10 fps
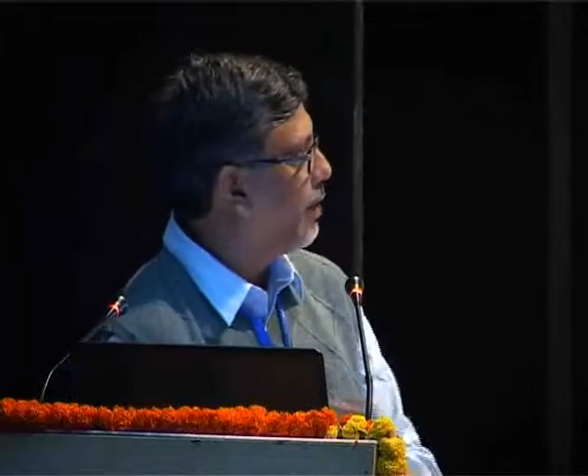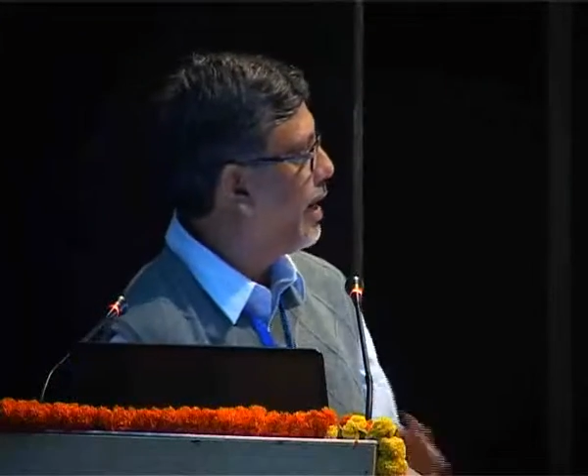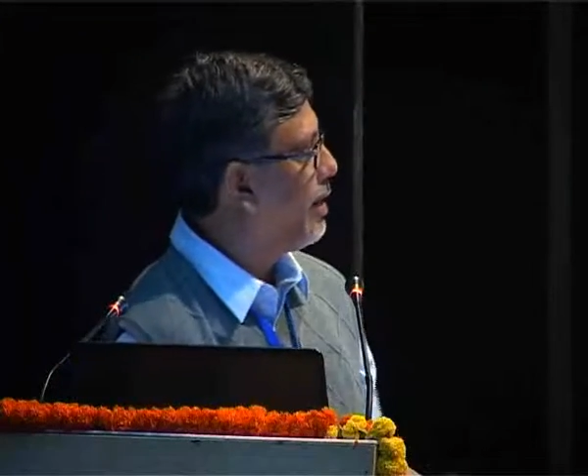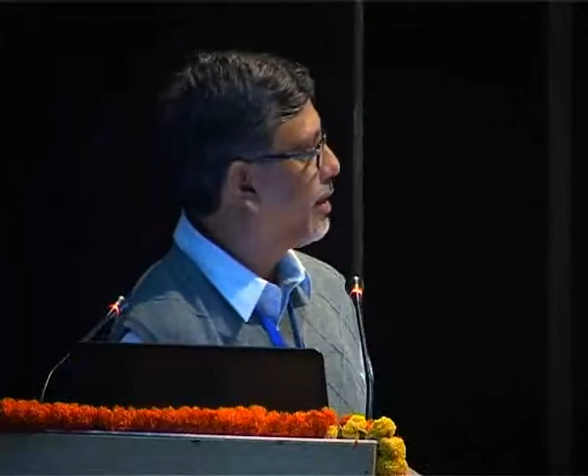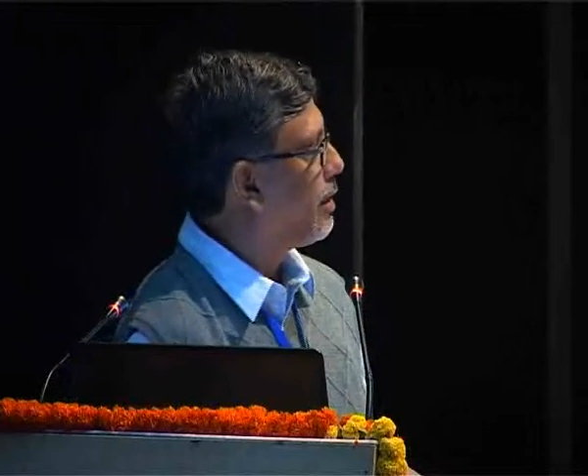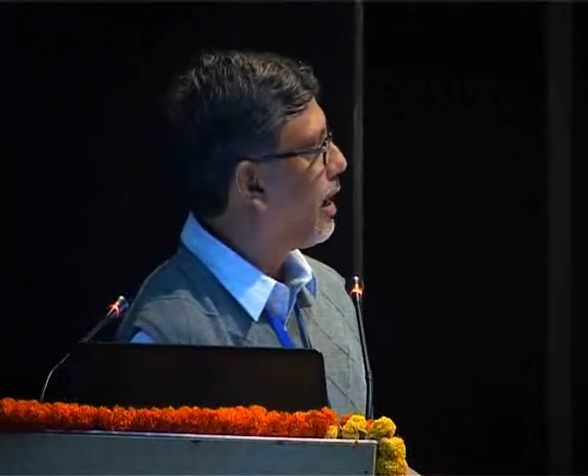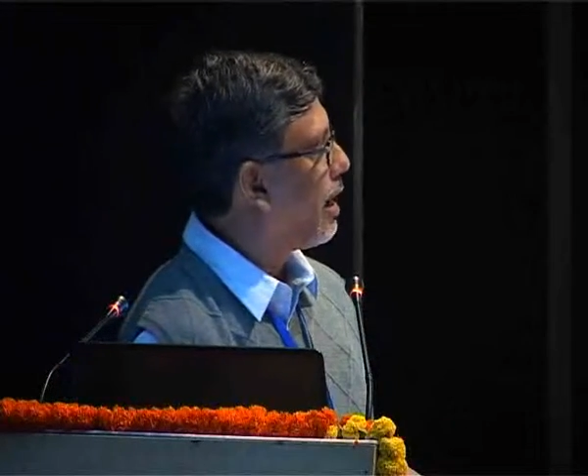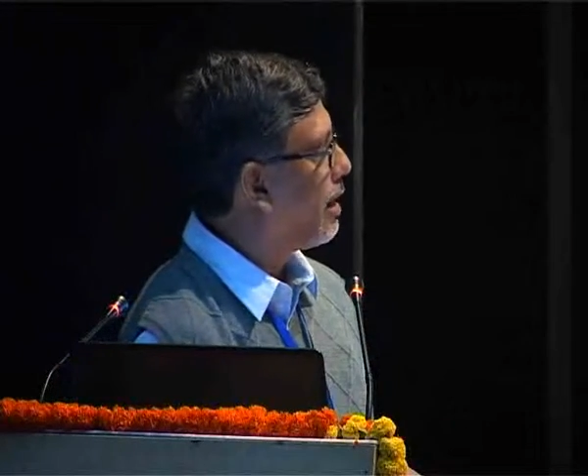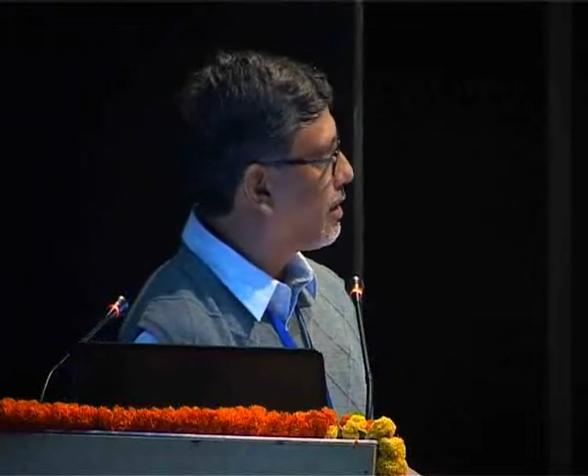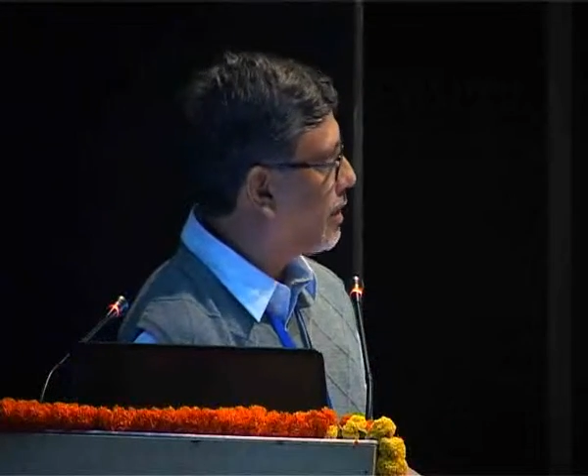various
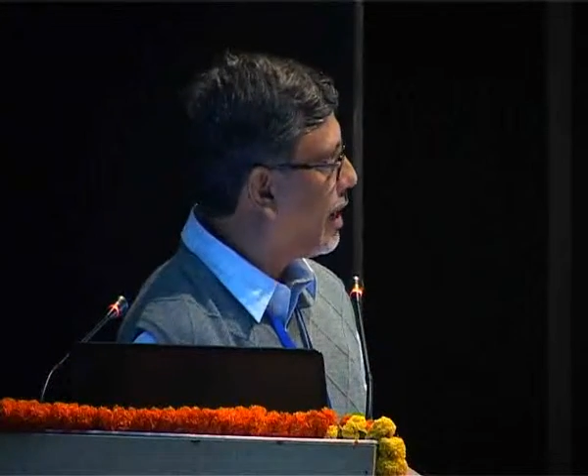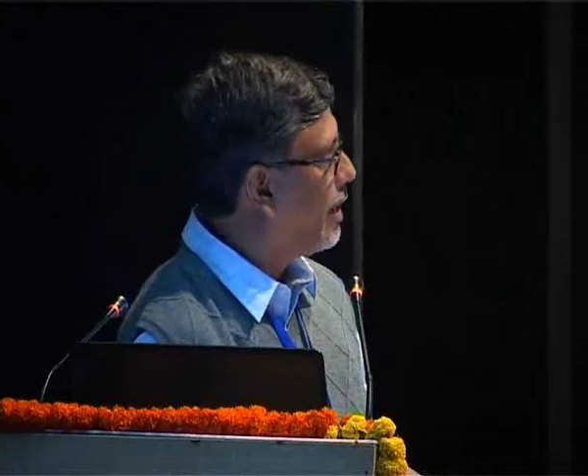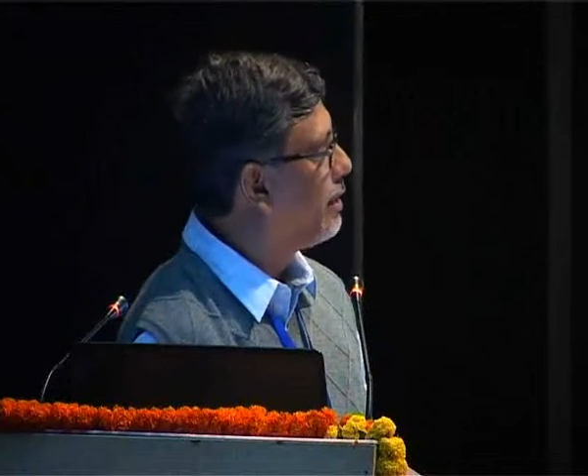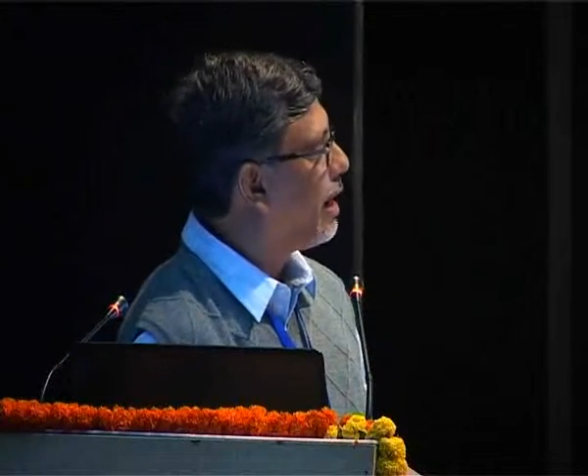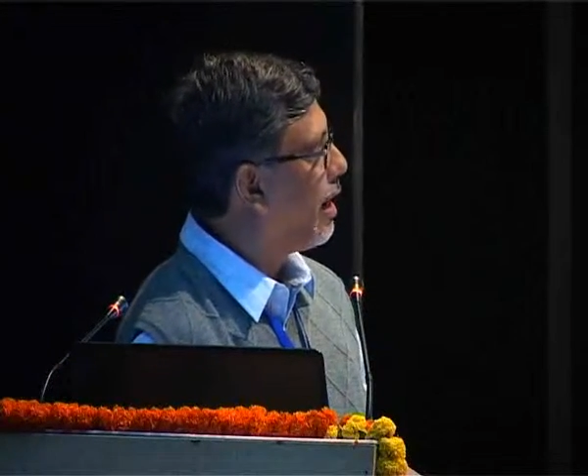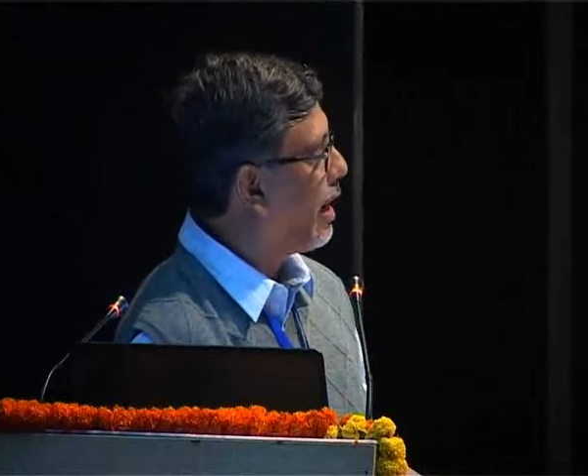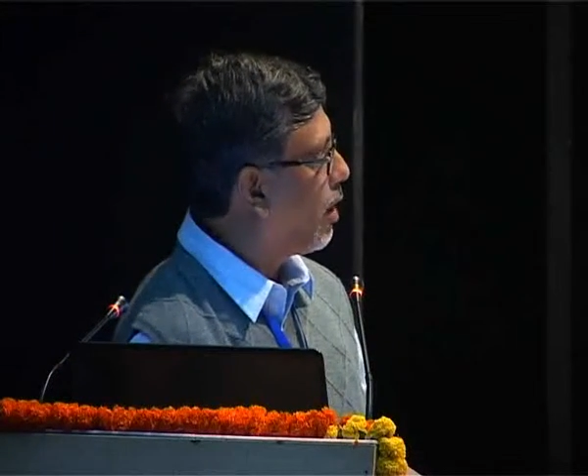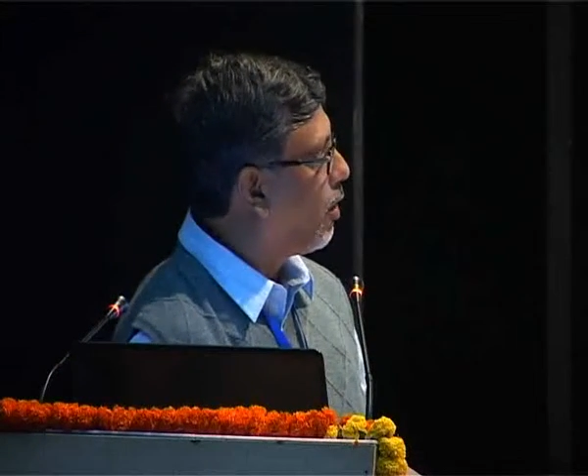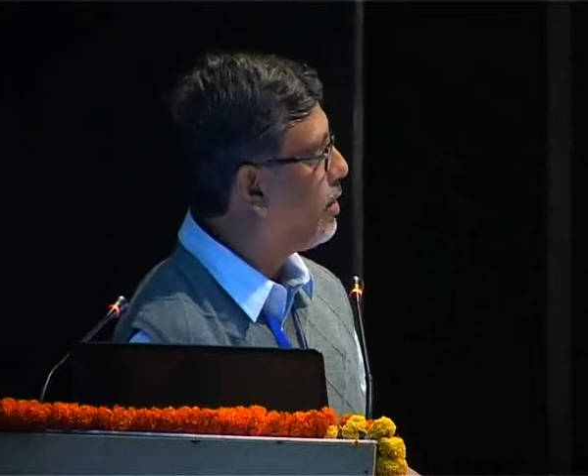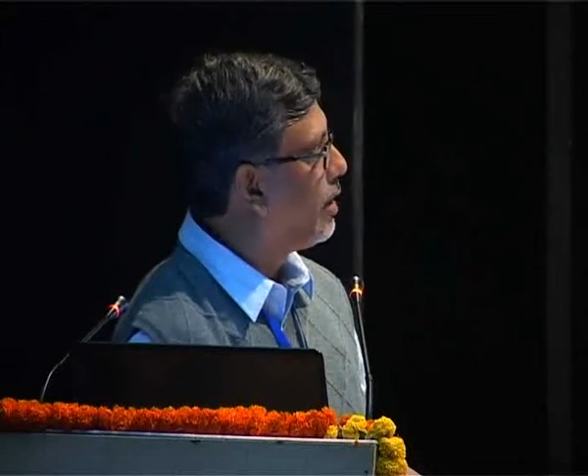studied the
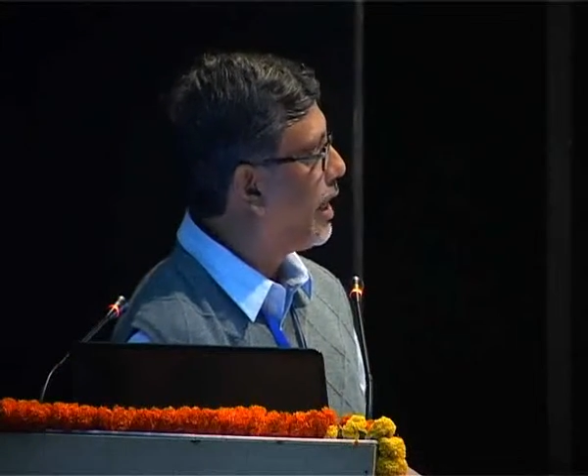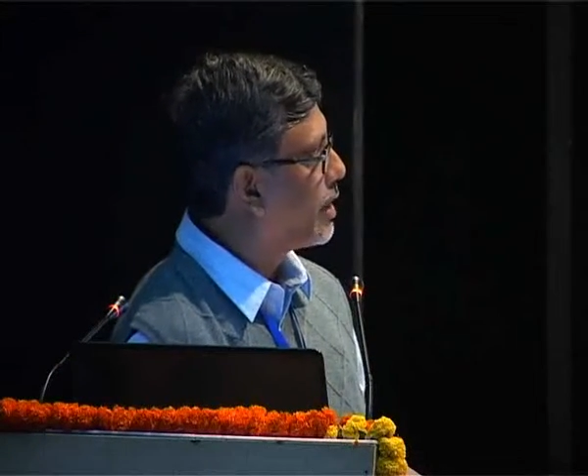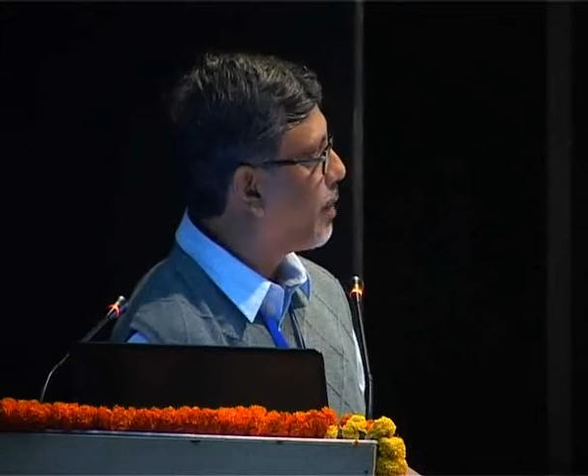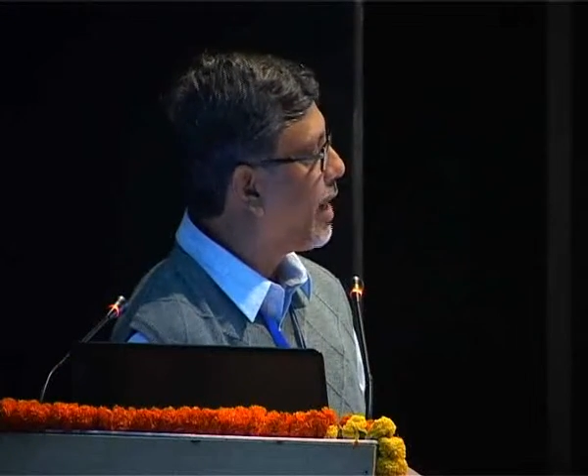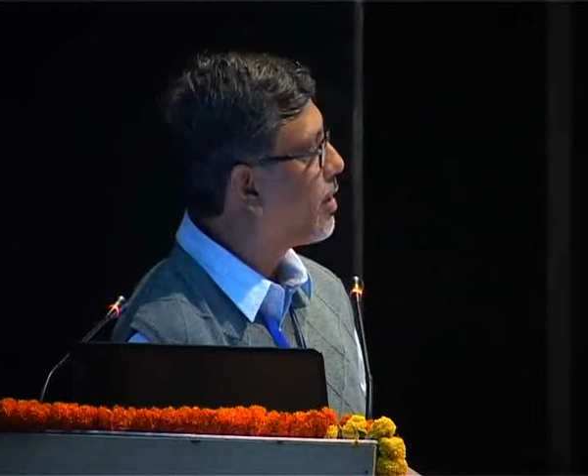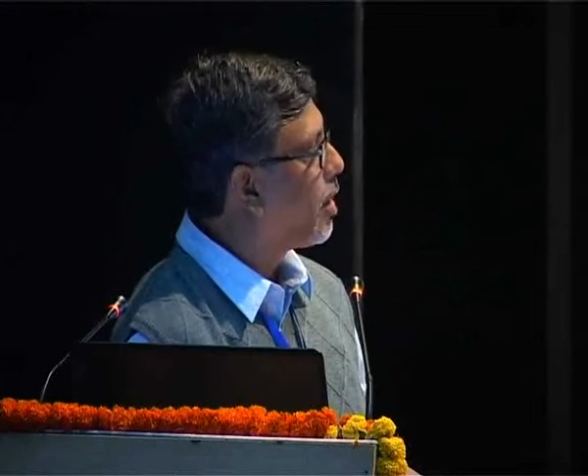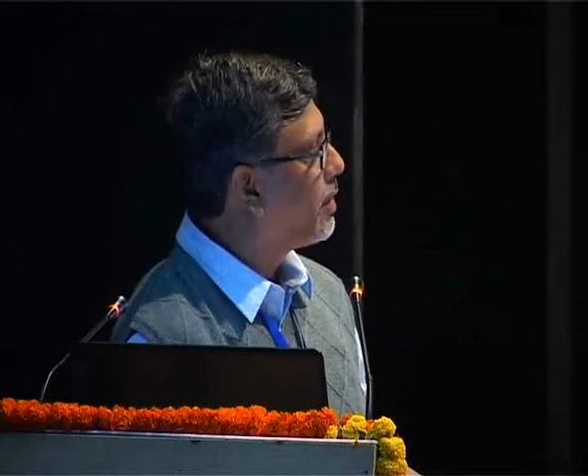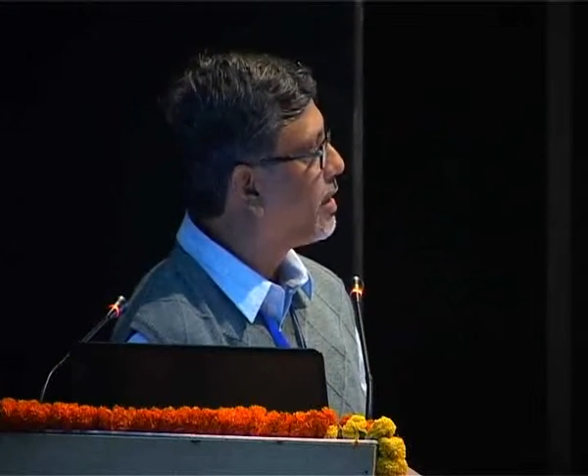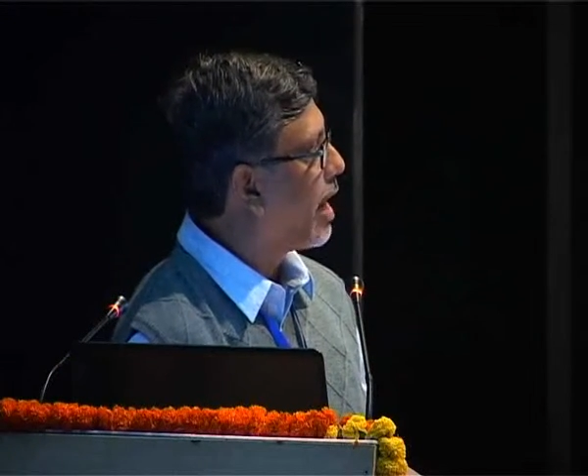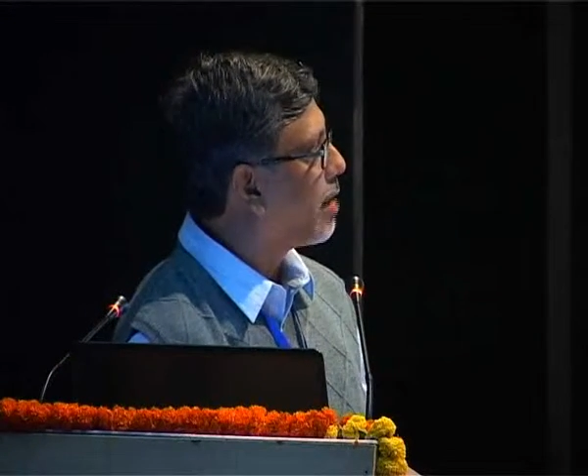altered expression of
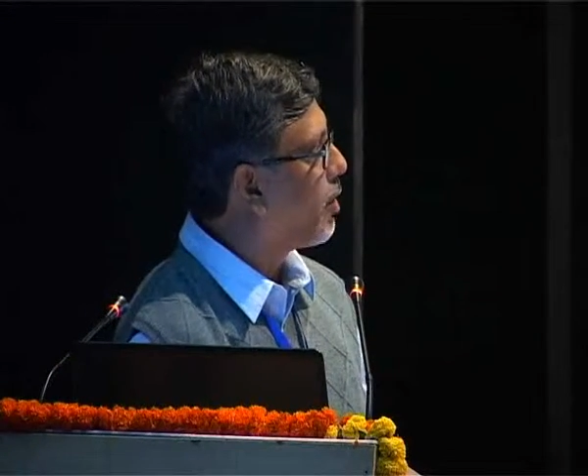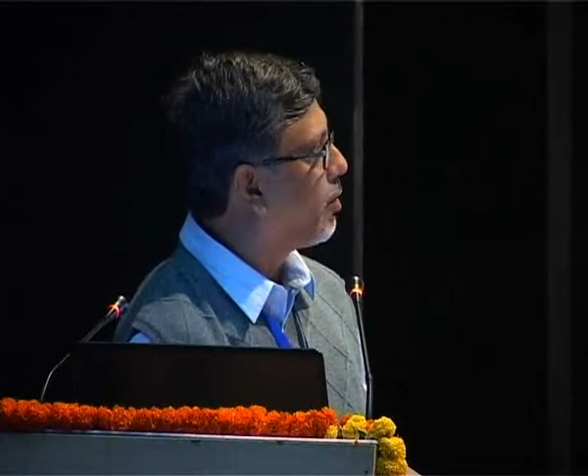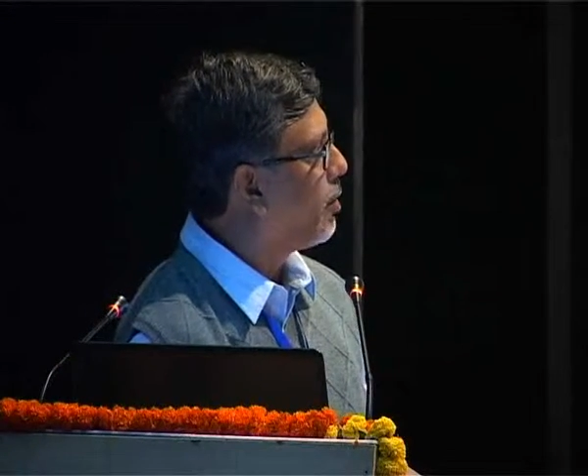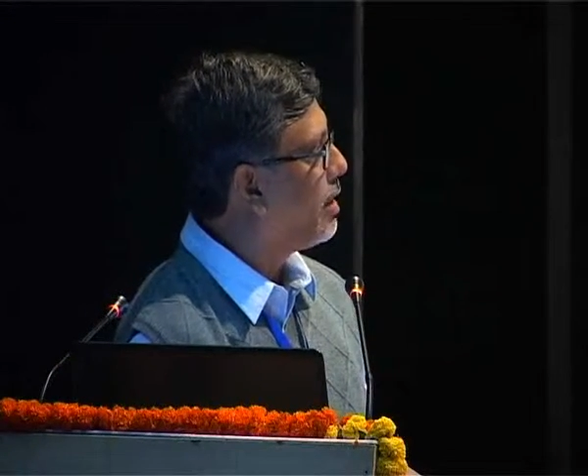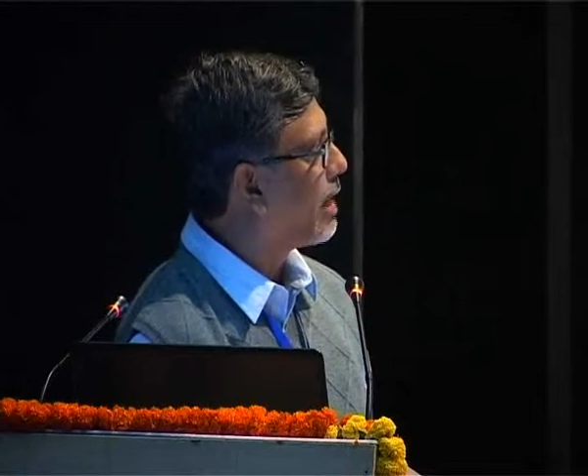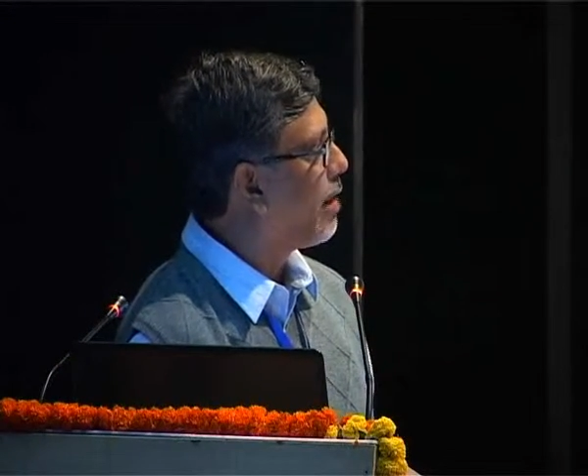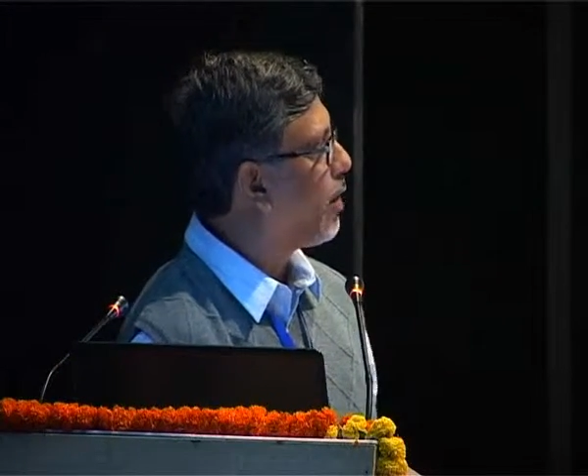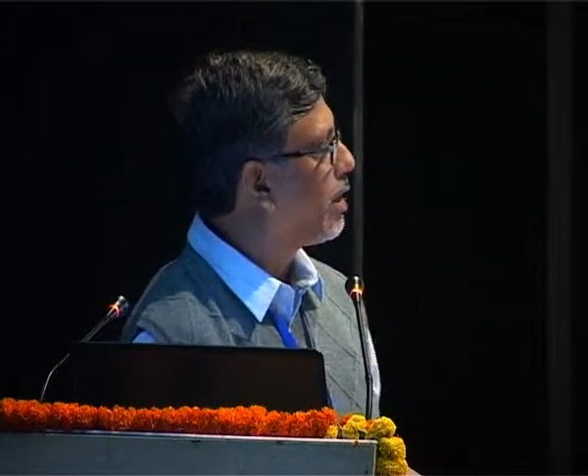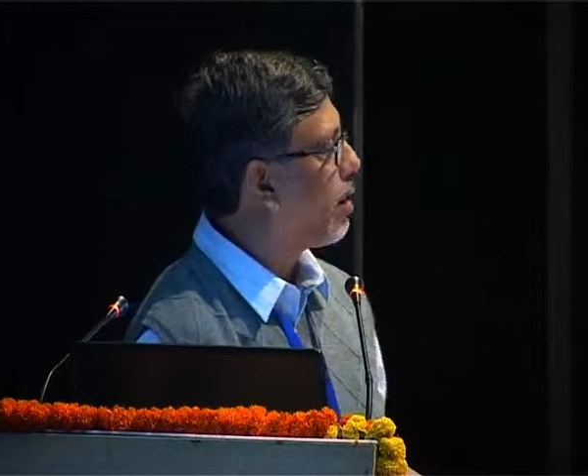the SAC components, and what we